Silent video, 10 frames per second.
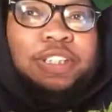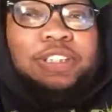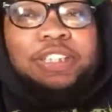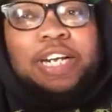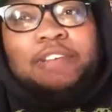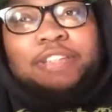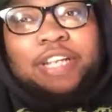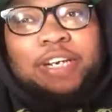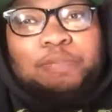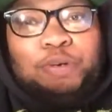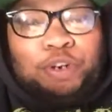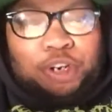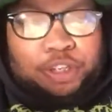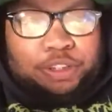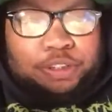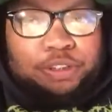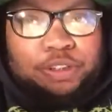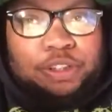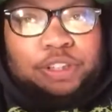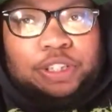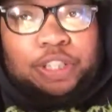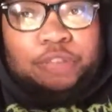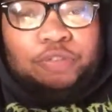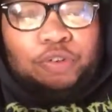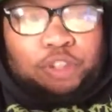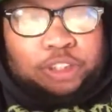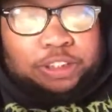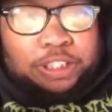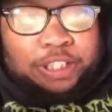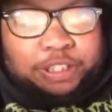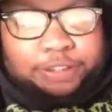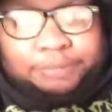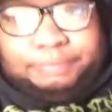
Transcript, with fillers: set everything apart. And of course, uh, I